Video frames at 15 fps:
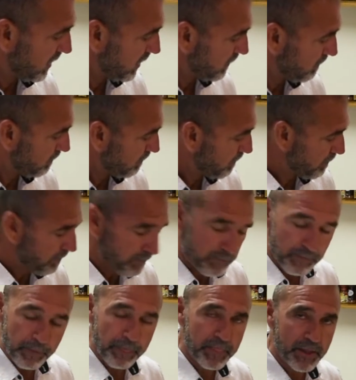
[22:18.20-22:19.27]
to
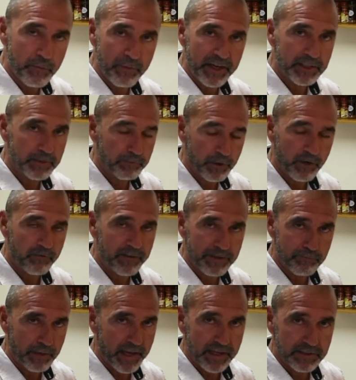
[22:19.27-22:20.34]
make the
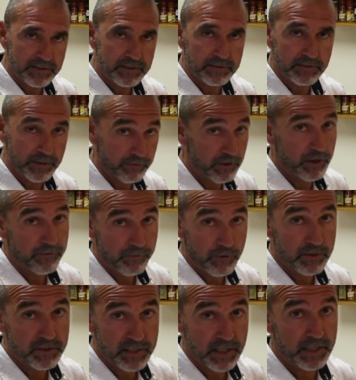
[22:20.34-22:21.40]
perfect batch the very
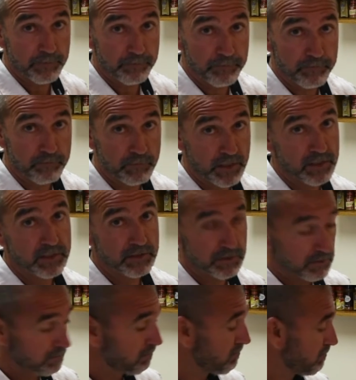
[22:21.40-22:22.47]
first time,
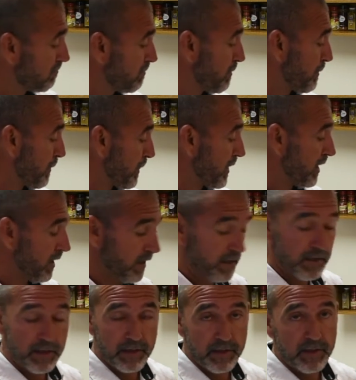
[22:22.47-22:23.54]
because
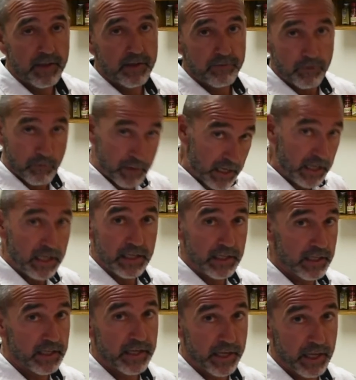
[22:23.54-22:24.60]
for me it
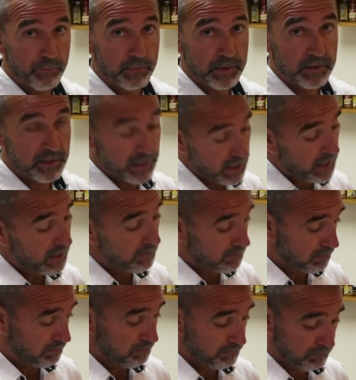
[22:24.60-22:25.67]
didn't happen. And I
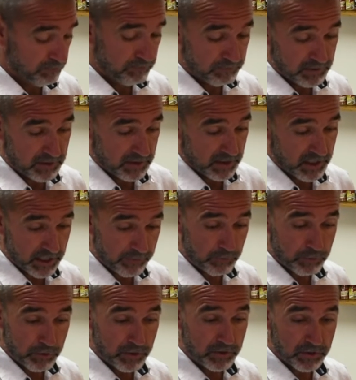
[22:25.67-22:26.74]
can say I'm a
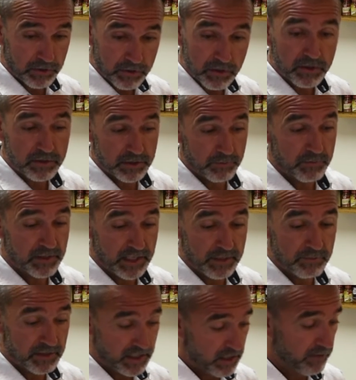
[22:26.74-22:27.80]
pretty good cook
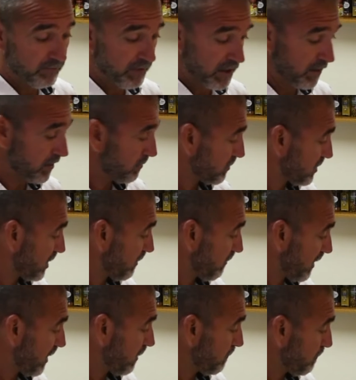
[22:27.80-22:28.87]
sometimes, and I can figure some stuff
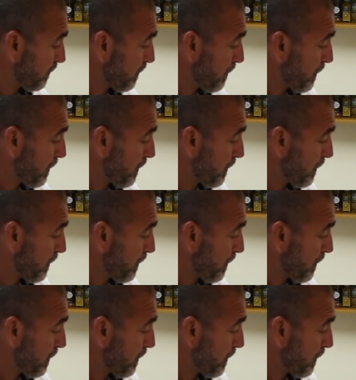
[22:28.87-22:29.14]
out.